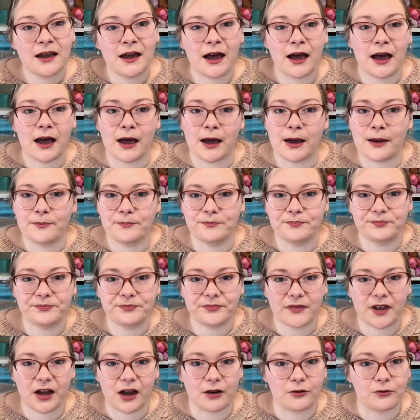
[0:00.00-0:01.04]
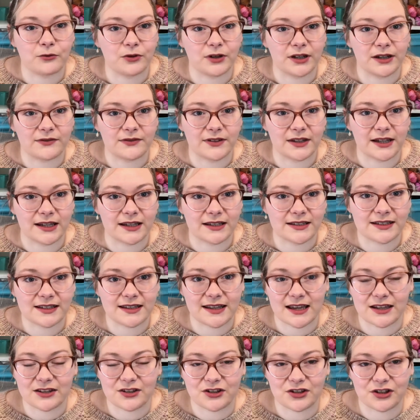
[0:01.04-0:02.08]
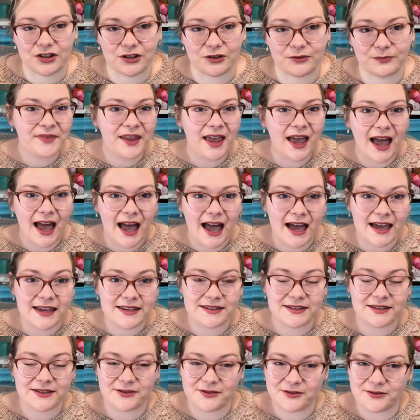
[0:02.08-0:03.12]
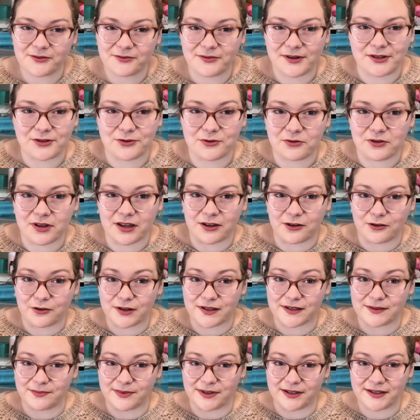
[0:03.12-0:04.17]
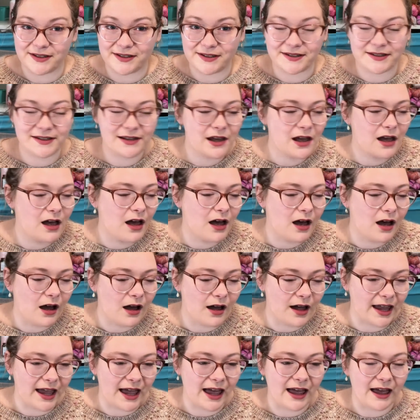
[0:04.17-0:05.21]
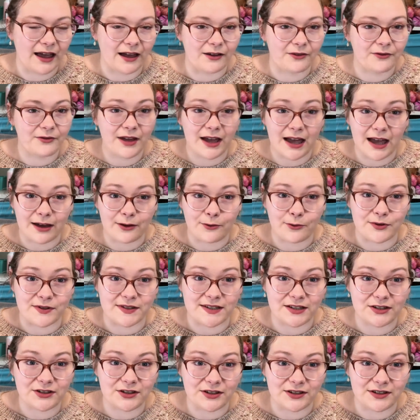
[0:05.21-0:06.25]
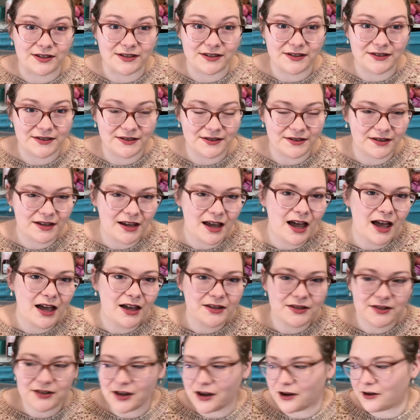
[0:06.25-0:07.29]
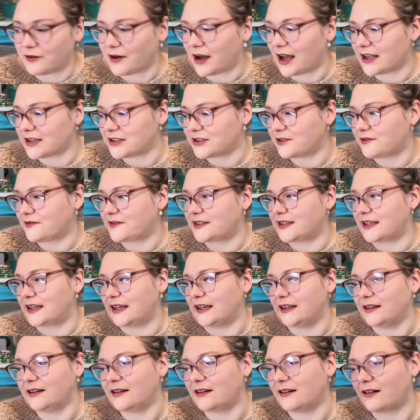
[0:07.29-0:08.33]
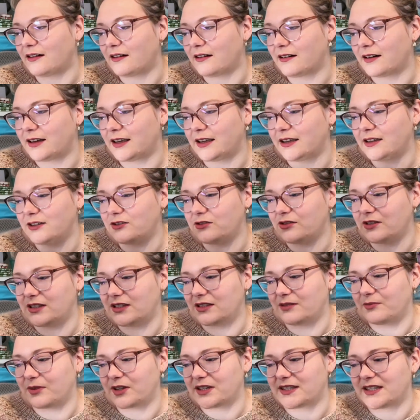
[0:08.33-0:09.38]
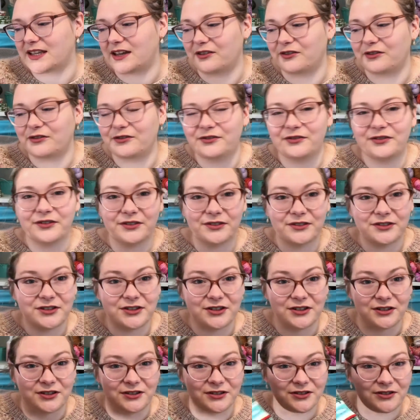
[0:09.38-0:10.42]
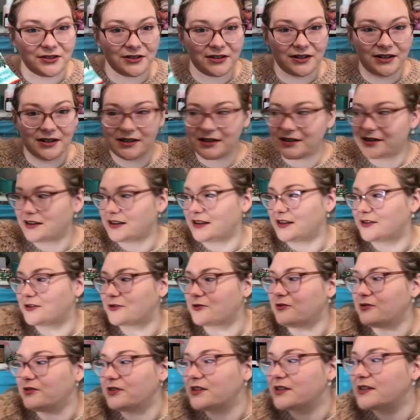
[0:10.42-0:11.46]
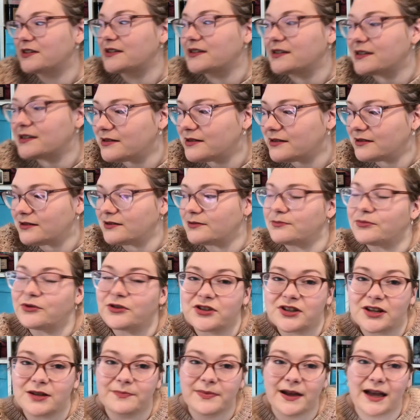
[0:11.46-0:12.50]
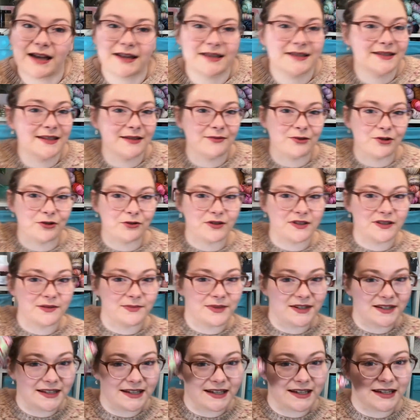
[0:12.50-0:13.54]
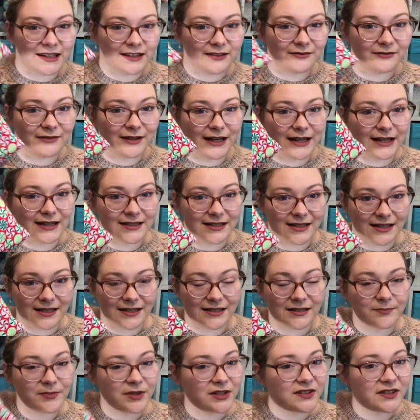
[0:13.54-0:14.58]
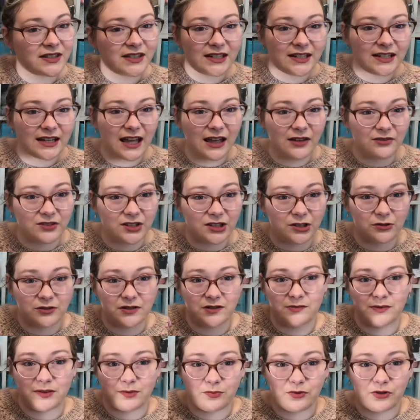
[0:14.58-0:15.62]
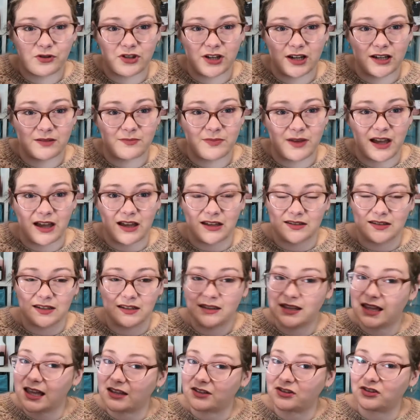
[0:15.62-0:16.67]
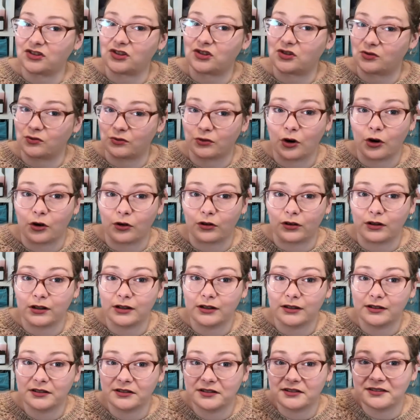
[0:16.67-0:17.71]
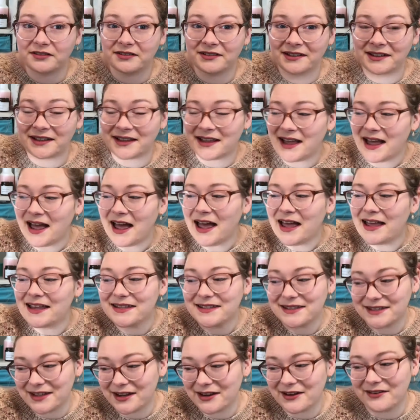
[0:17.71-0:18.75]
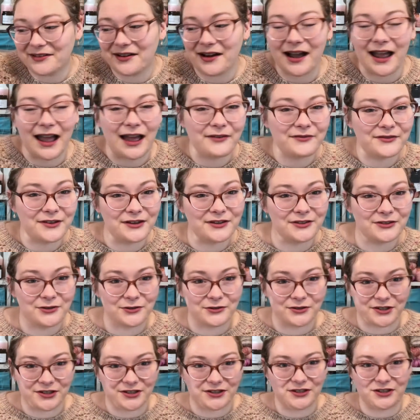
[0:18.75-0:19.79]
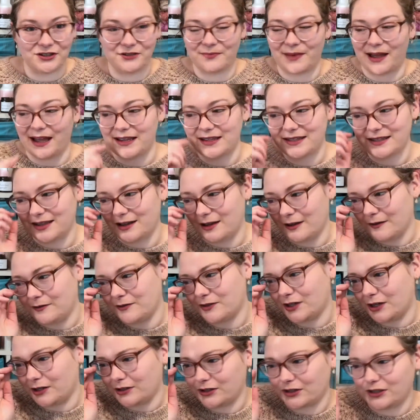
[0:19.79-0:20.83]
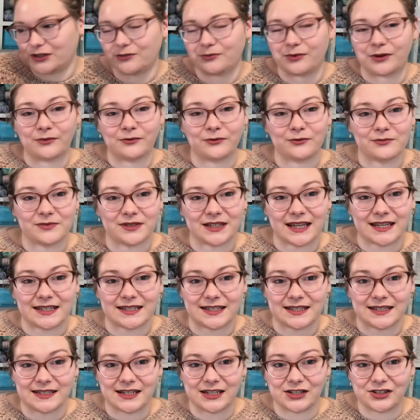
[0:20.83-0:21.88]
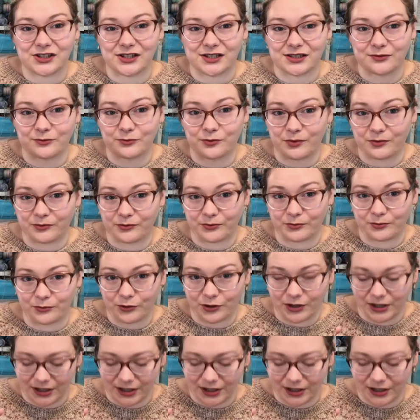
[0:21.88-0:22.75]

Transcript: I will leave the link to that too. As we're talking Christmas, I have acquisitions. So as you've seen, I treated myself to these gorgeous project bags that were Christmassy related, because I didn't have any Christmas project bags, and that's just wrong. So I have those gorgeous 2 bags that I've shown you, one from Daisy Stitches and one from Woolly